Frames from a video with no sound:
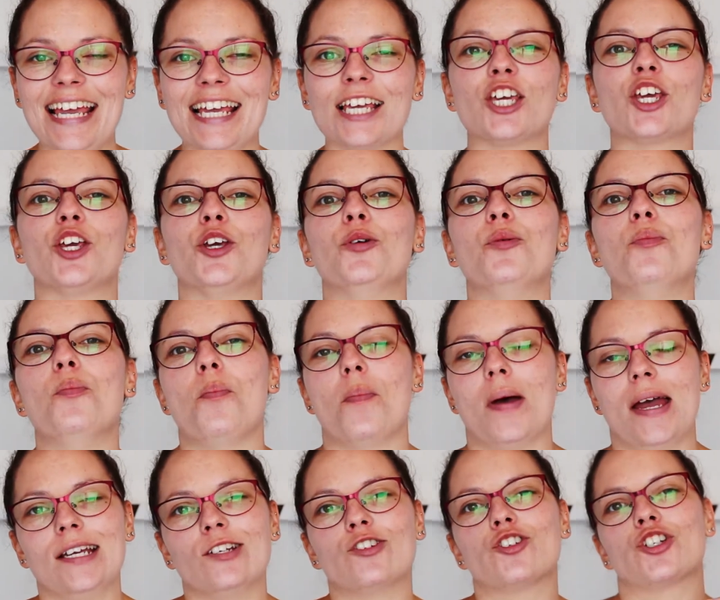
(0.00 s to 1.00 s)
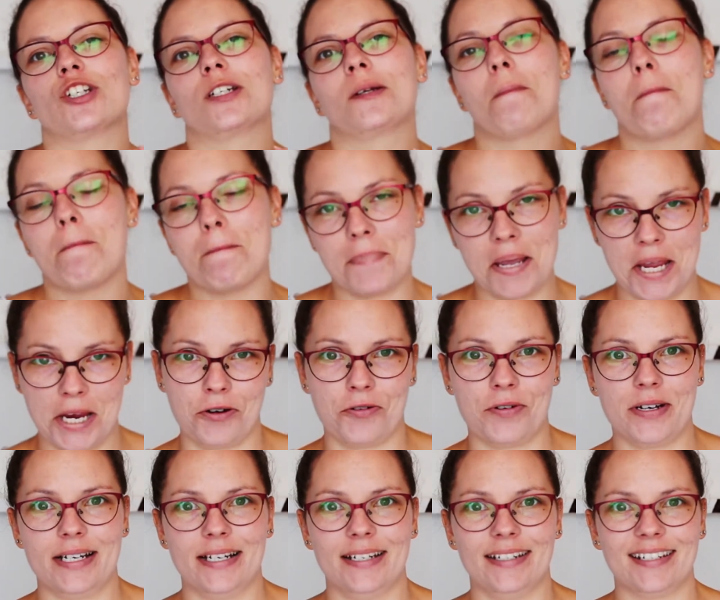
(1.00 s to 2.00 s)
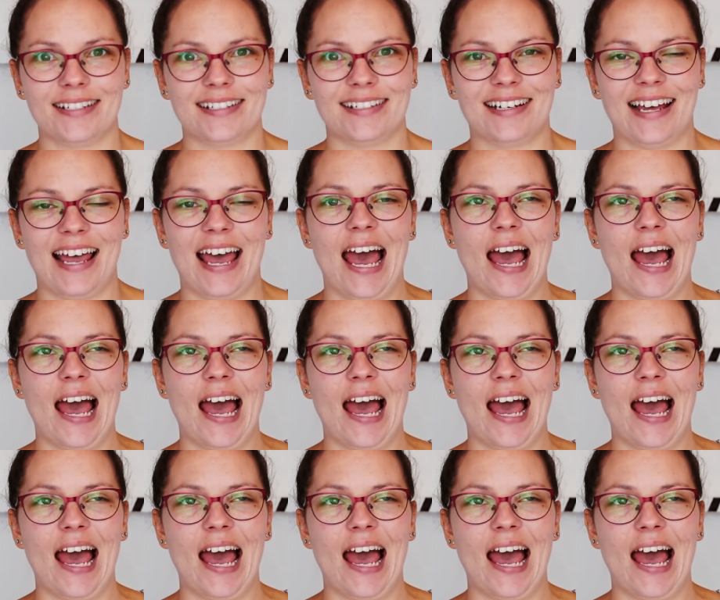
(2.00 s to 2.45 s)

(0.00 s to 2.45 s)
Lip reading: Incubation period.